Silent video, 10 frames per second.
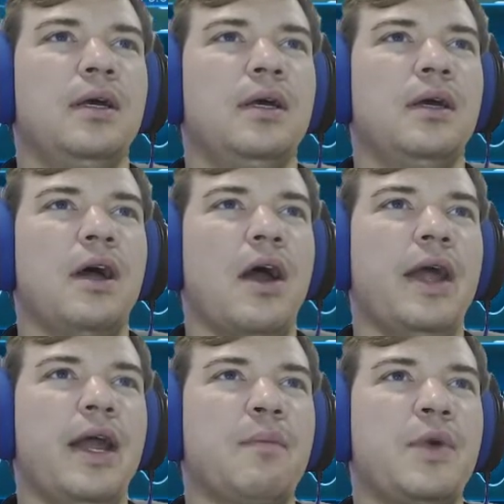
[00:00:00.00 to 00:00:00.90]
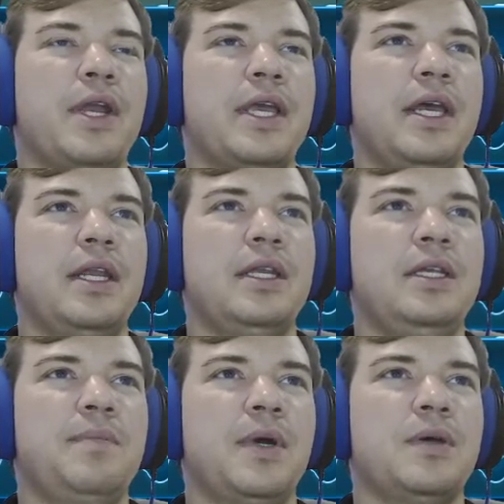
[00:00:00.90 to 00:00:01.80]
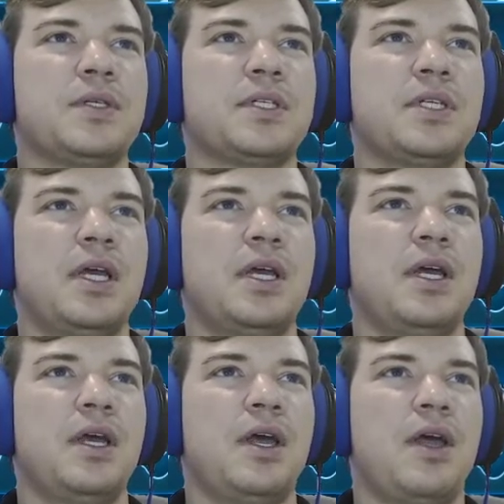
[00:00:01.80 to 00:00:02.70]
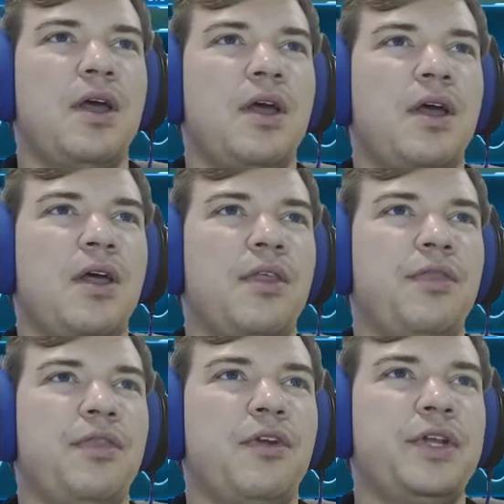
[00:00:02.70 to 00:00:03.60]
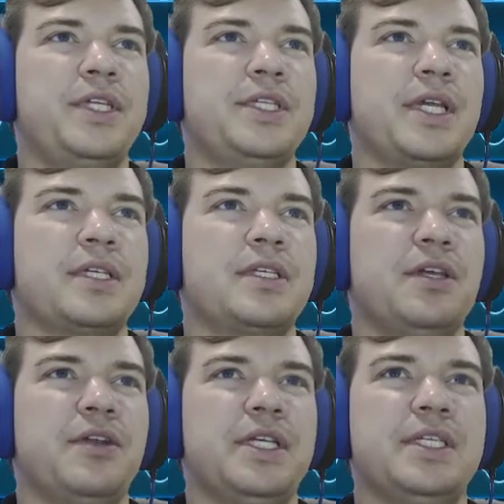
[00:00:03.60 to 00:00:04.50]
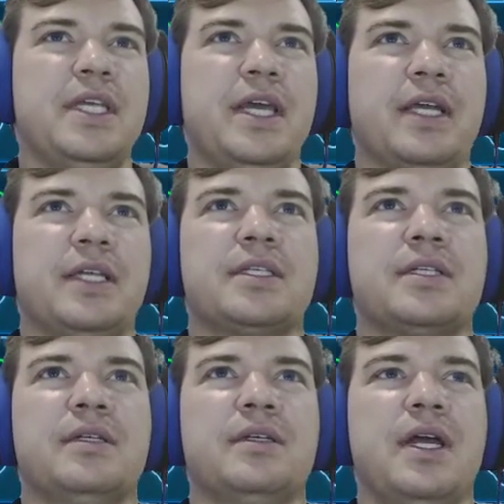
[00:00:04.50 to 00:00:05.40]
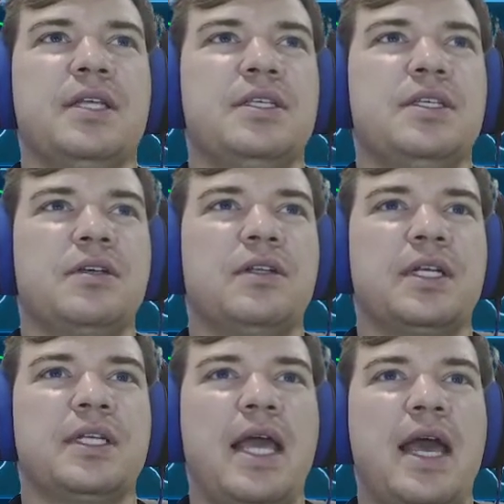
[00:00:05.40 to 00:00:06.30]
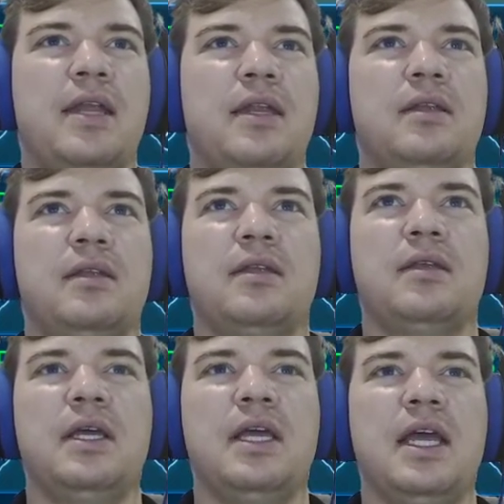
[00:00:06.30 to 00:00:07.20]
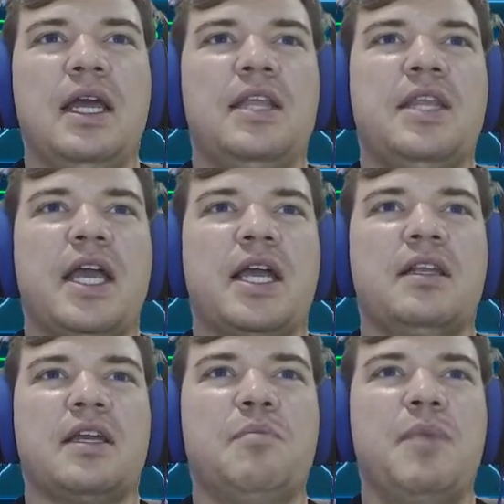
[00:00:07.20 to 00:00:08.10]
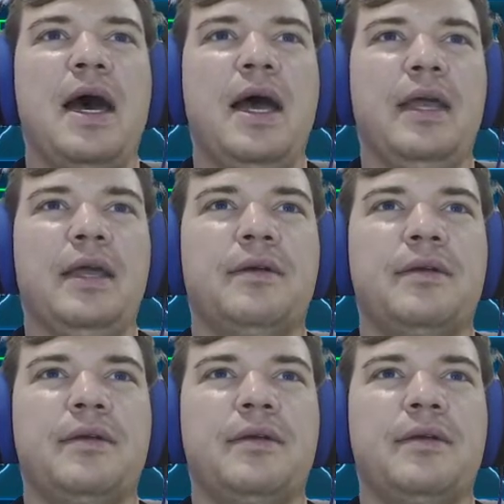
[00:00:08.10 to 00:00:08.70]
All right, I'm going to get EPOS 3636. All right, so you click that and then click buy.